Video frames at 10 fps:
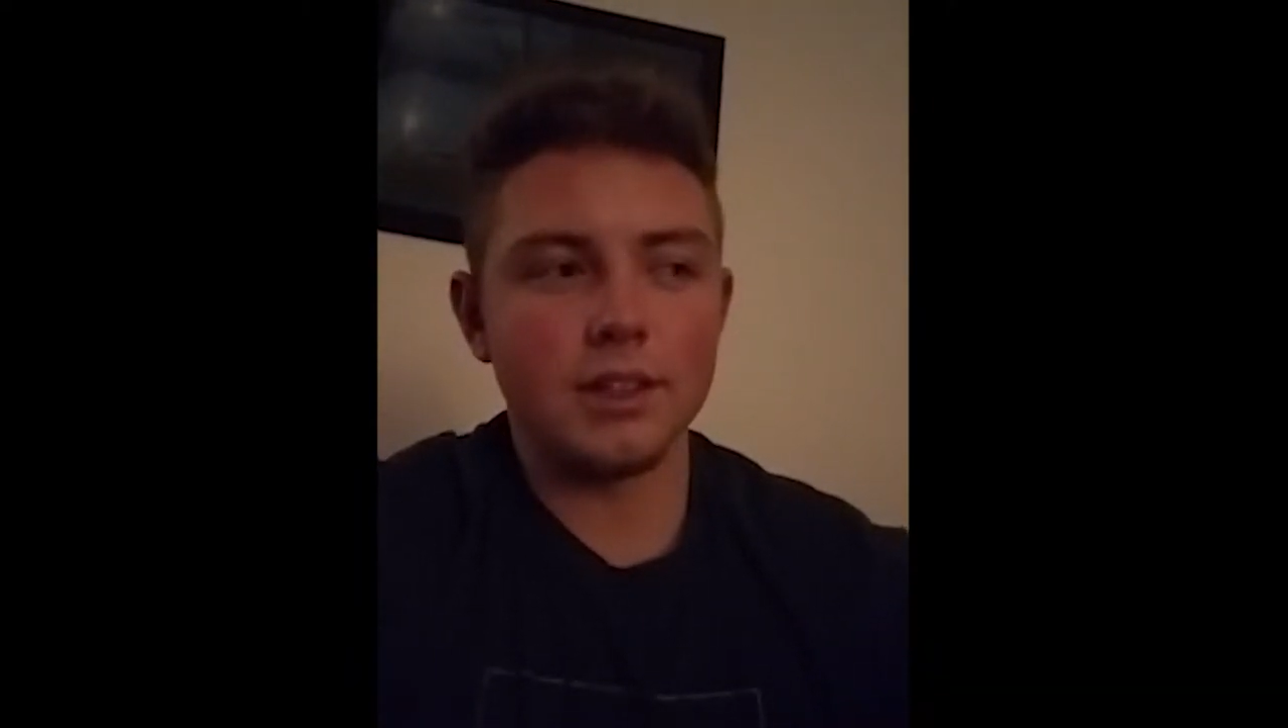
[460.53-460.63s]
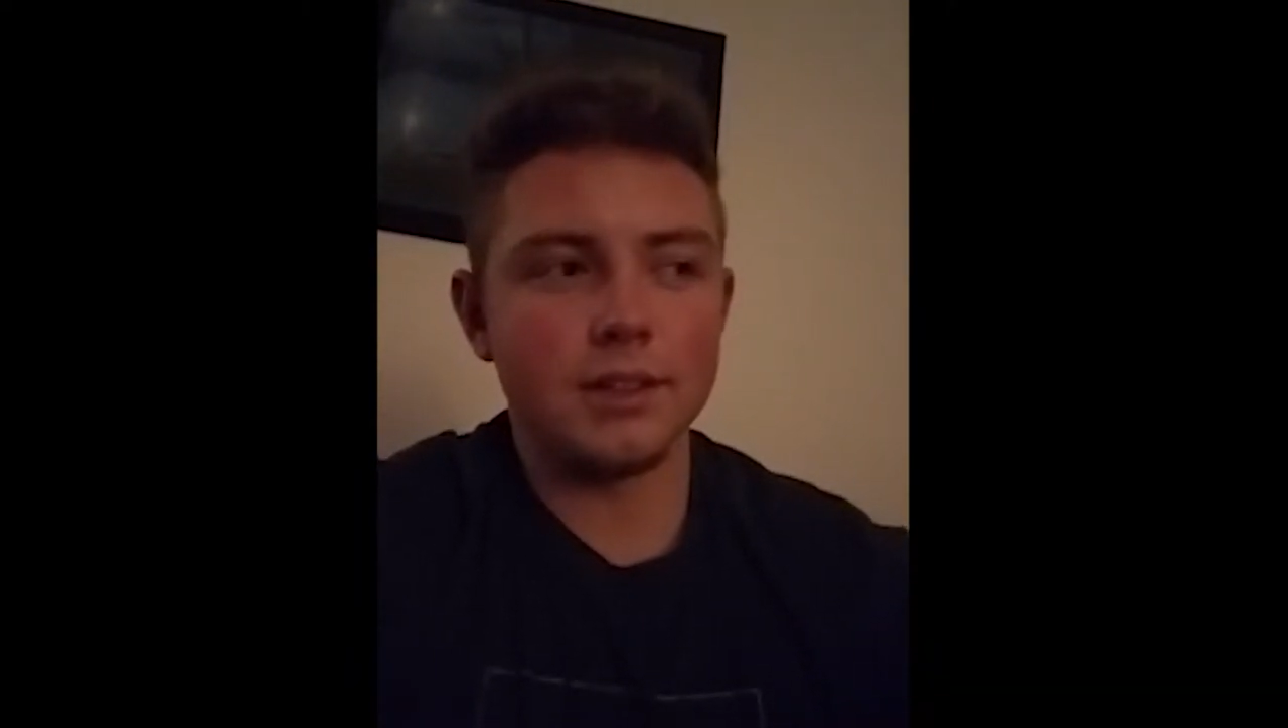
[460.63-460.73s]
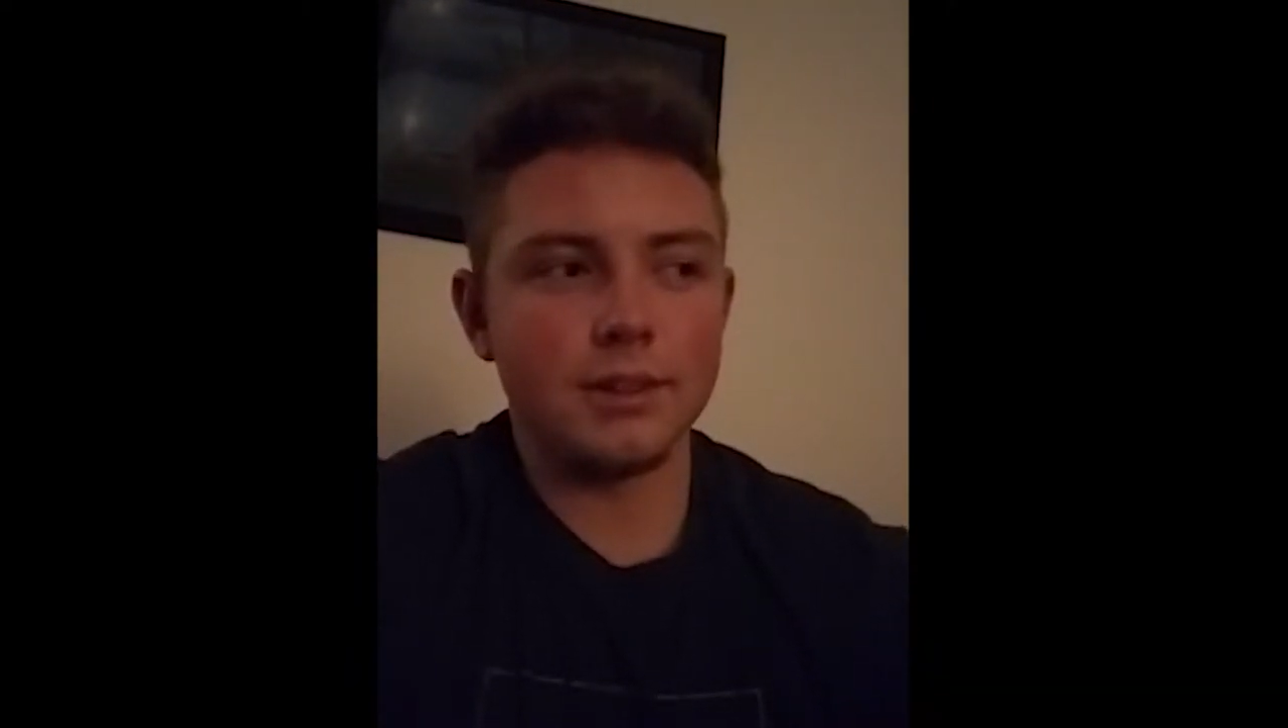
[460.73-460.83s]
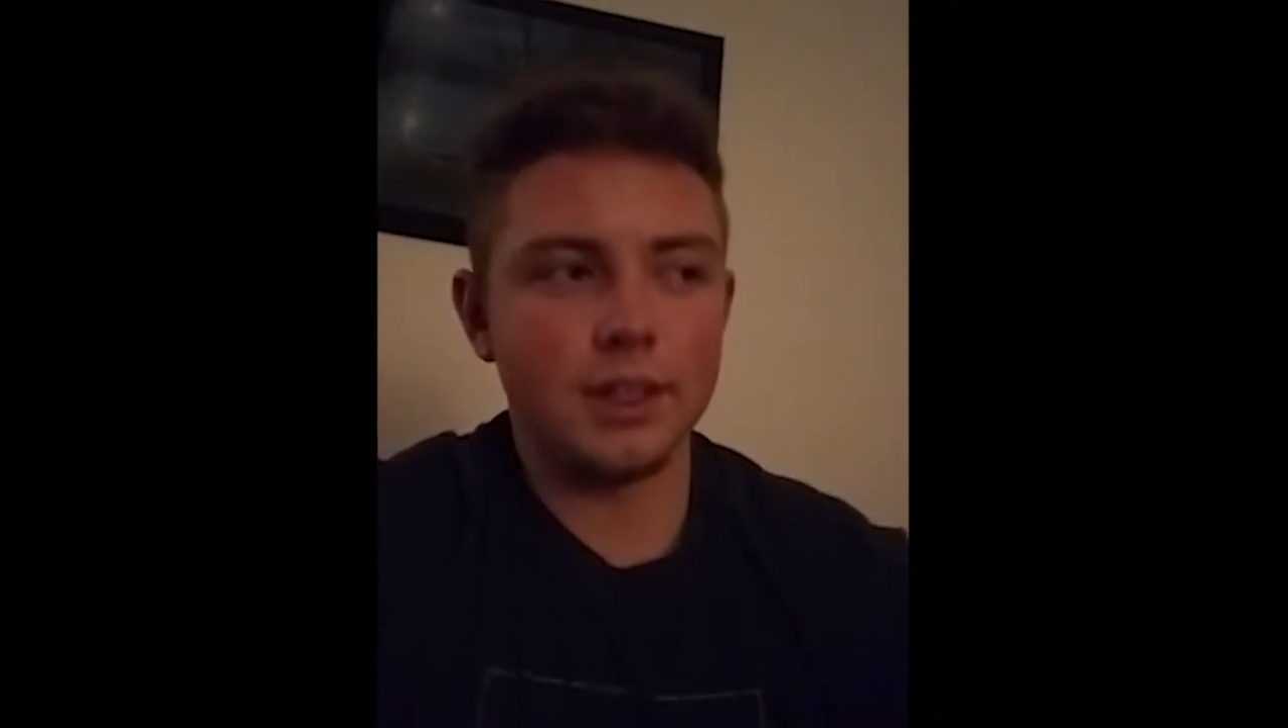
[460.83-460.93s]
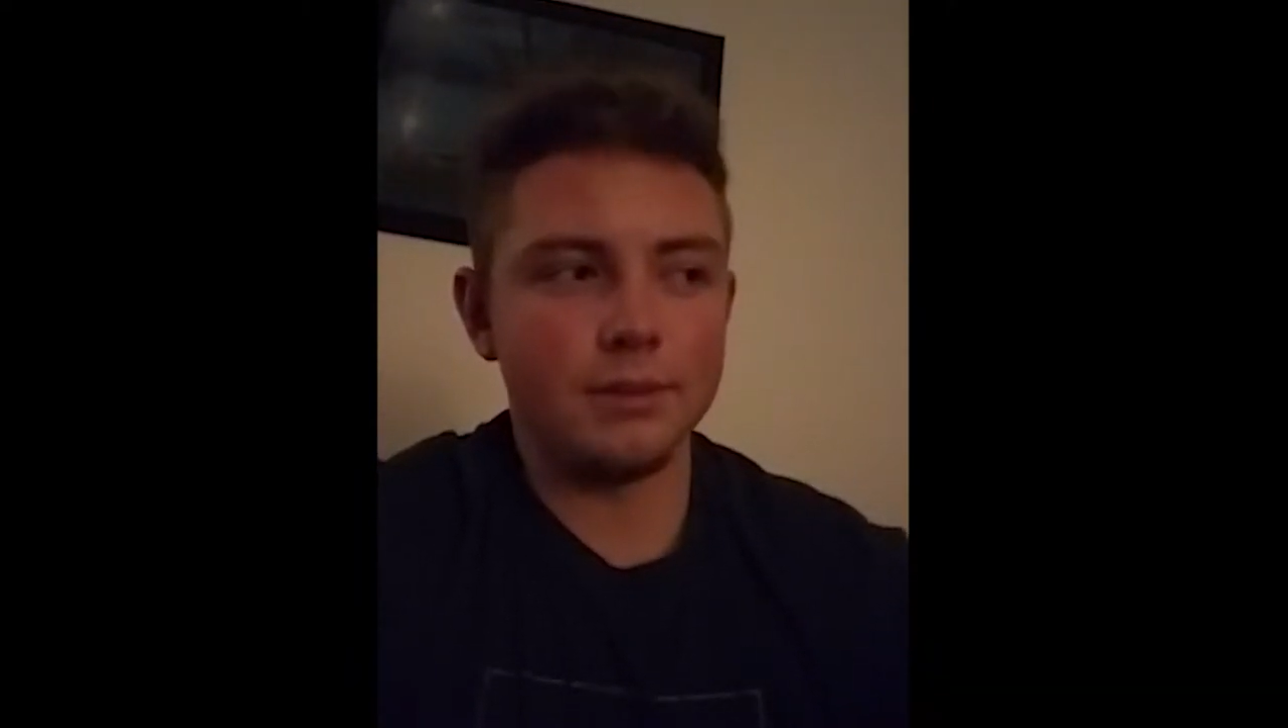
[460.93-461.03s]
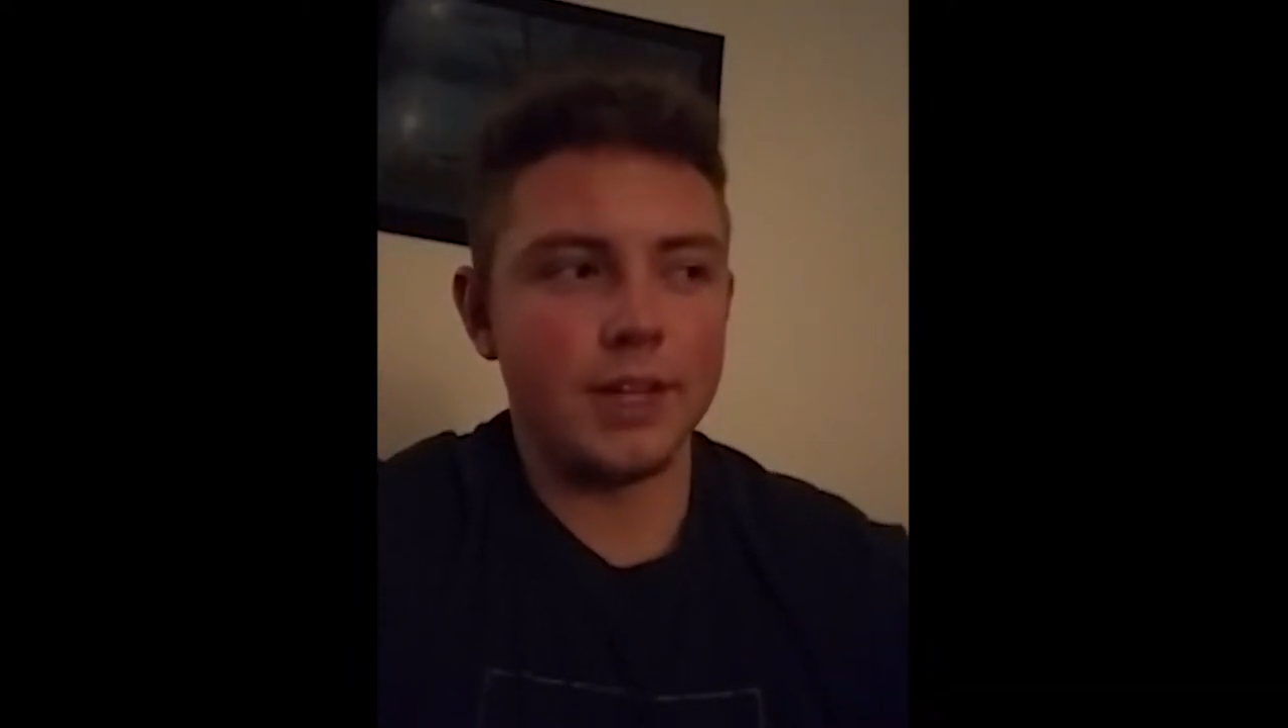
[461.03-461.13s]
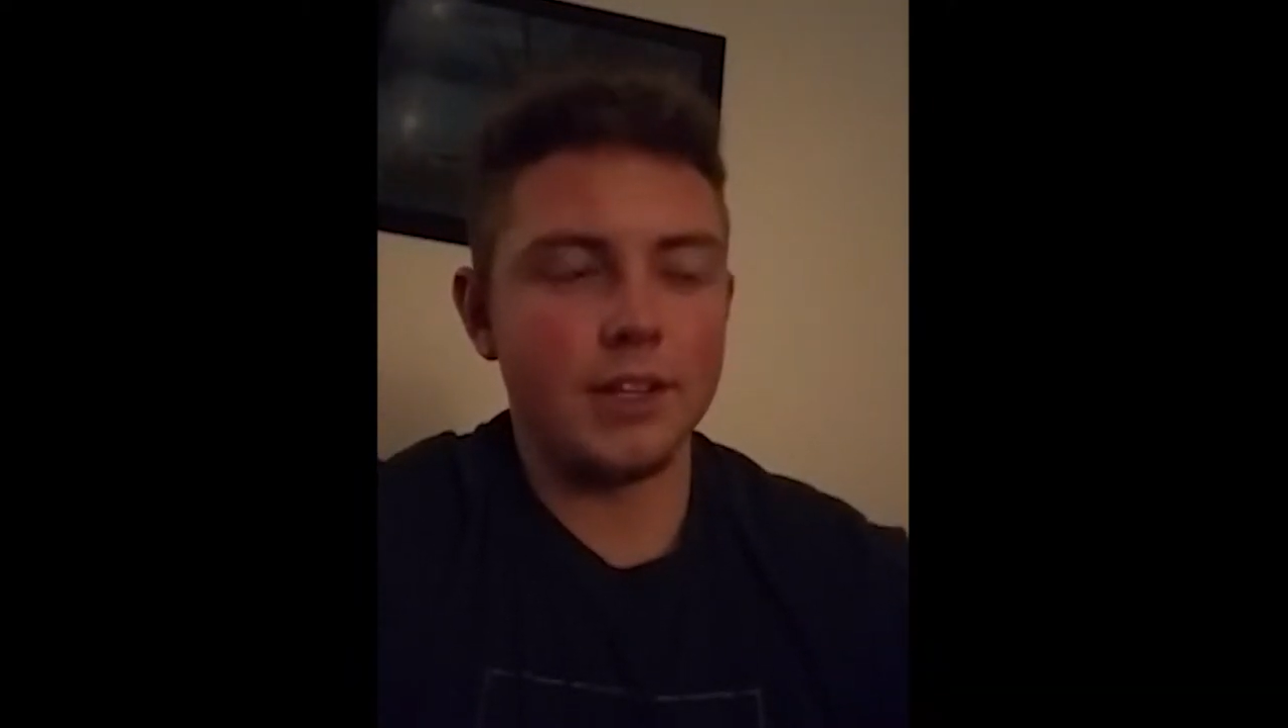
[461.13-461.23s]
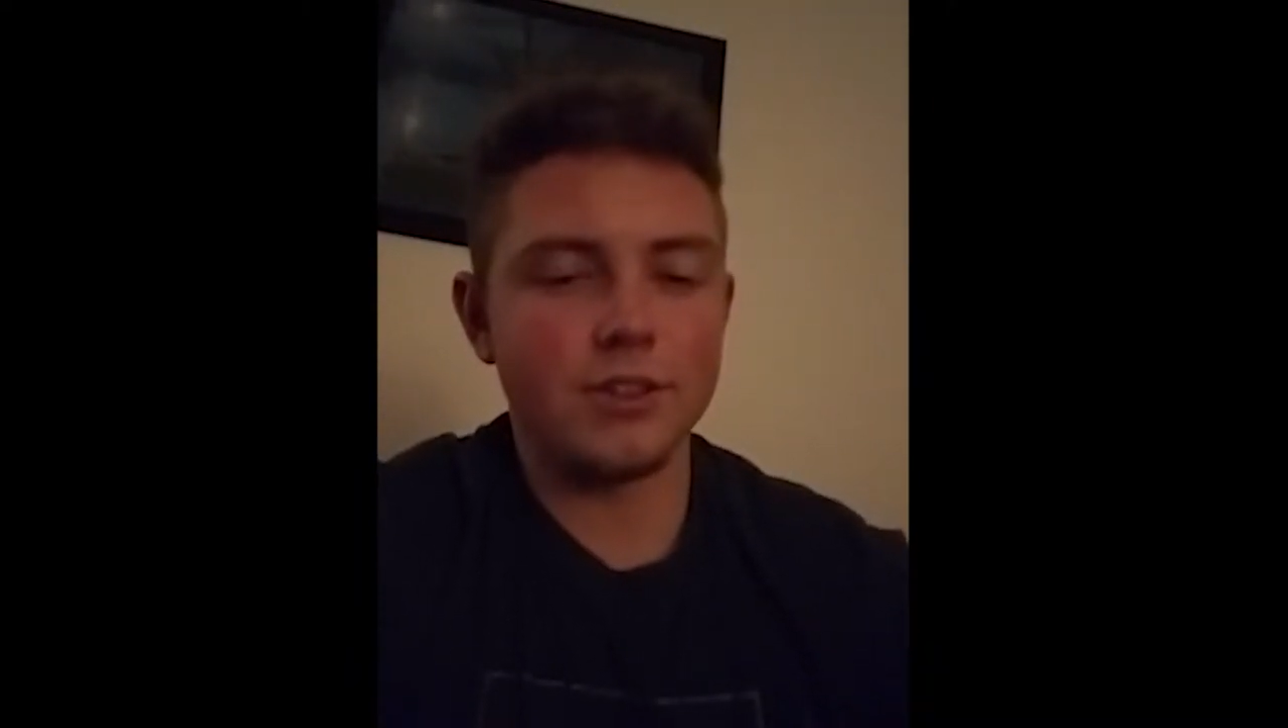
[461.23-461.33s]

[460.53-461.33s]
the